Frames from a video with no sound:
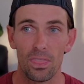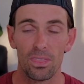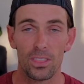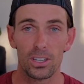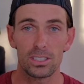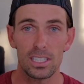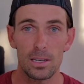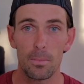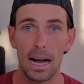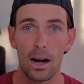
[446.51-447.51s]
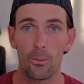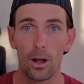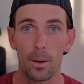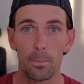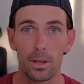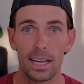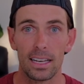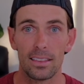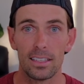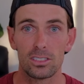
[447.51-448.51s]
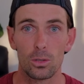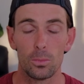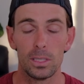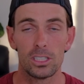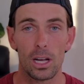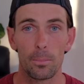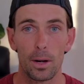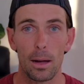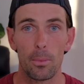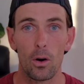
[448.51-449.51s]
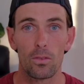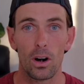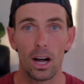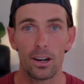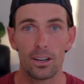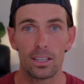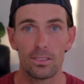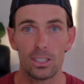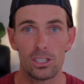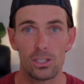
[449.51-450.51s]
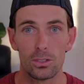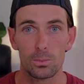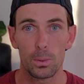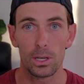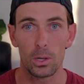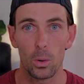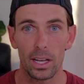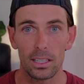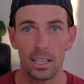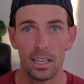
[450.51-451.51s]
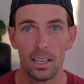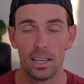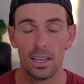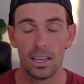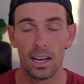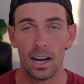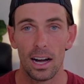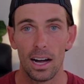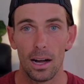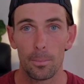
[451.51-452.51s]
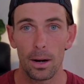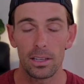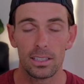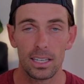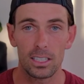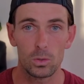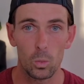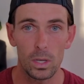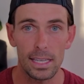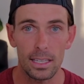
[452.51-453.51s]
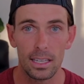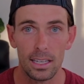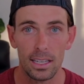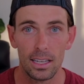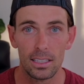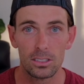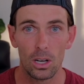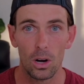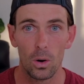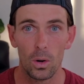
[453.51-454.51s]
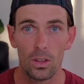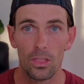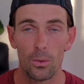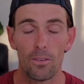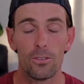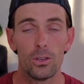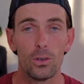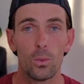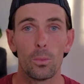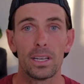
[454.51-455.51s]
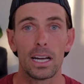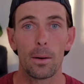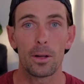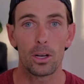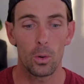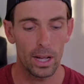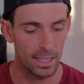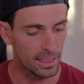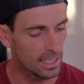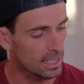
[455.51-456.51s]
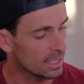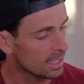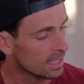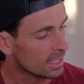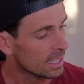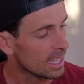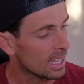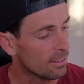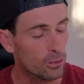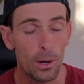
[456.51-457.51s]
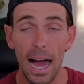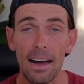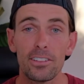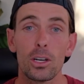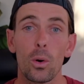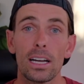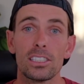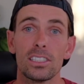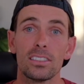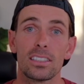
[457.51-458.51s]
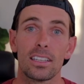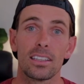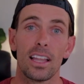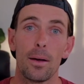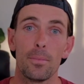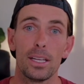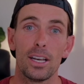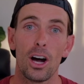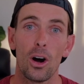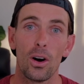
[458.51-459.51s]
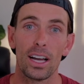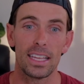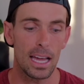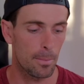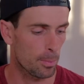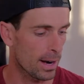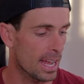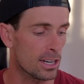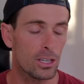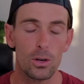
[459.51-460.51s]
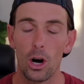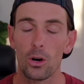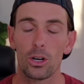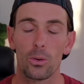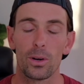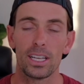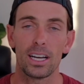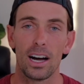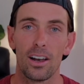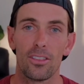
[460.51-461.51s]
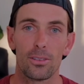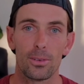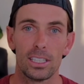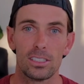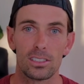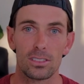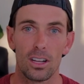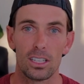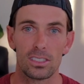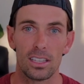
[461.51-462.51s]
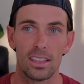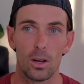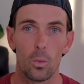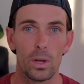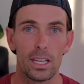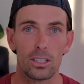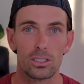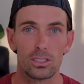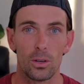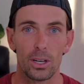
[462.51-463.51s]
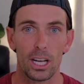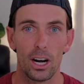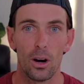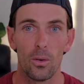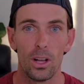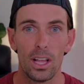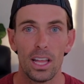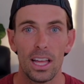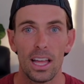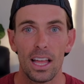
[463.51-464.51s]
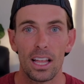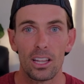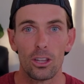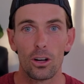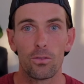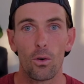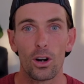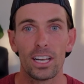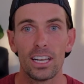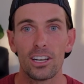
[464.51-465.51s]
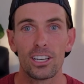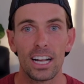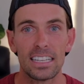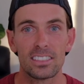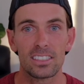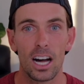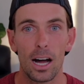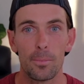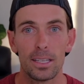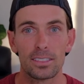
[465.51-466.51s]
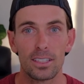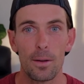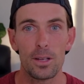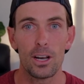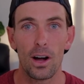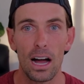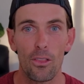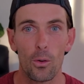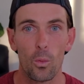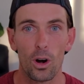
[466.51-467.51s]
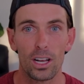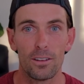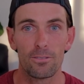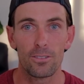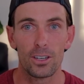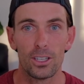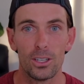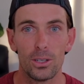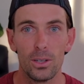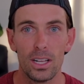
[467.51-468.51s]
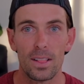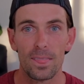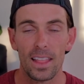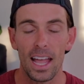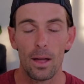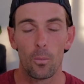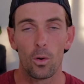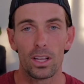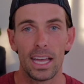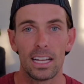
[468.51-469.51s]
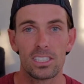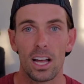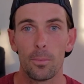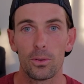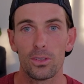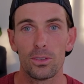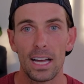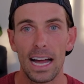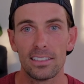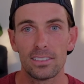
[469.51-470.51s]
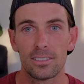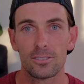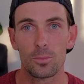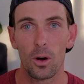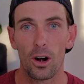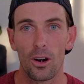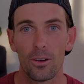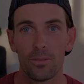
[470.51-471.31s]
13-mile run plan on this, so we'll be jumping up over 100 in these shoes pretty quickly, probably in the next week. So the review will be coming quick. If you have any questions, let me know. Again, brand new Hoka Rincon 3 just launched, I think, a week or so ago. Look forward to hearing your guys' comments. Let me know how they're working for you, and we'll catch up with you guys tomorrow.